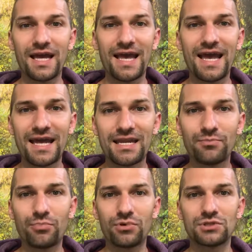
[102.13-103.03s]
any
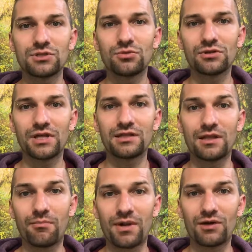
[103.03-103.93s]
possible
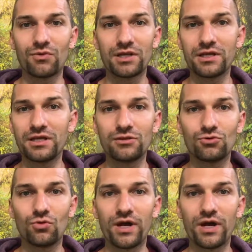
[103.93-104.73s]
data manually into